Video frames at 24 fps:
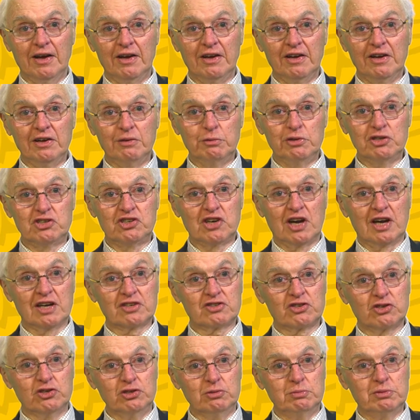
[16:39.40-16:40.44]
in which our
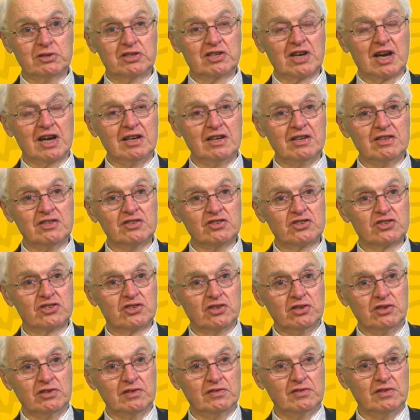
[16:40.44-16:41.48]
2 battalions
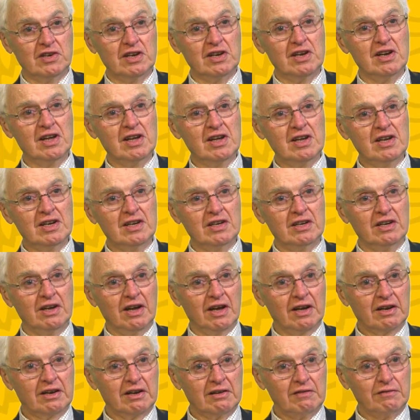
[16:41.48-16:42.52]
served in
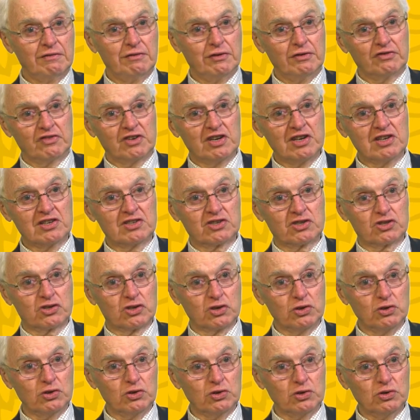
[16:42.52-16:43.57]

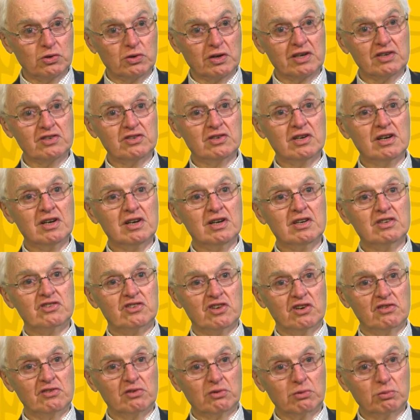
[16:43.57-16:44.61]
1952, and
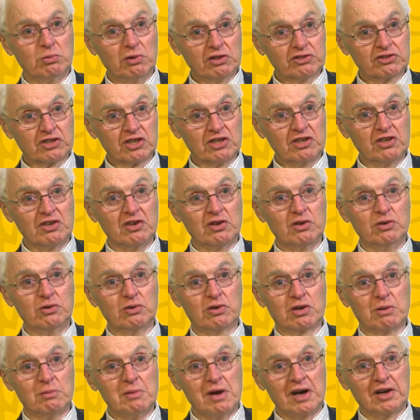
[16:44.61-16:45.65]
General Wilton, who
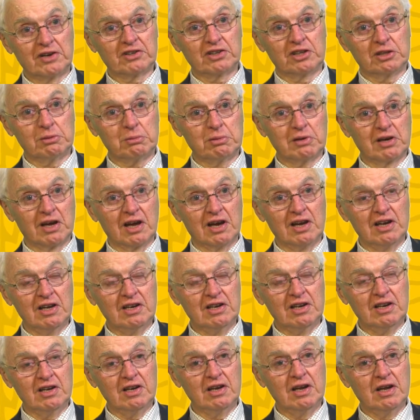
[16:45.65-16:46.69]
commanded the
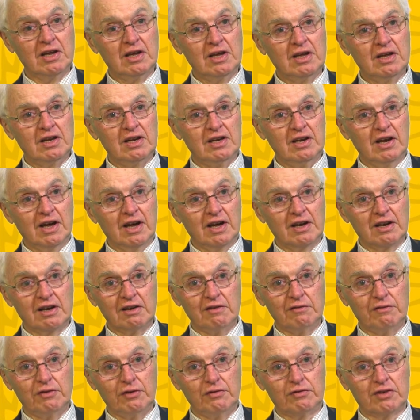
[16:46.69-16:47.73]
brigade in
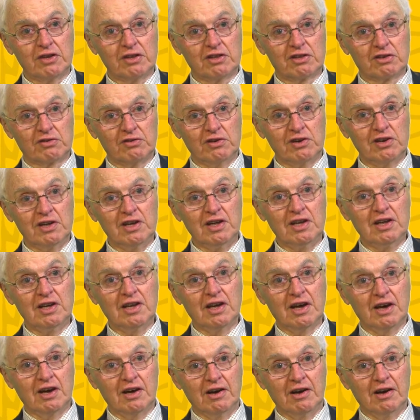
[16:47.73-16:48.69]
1953,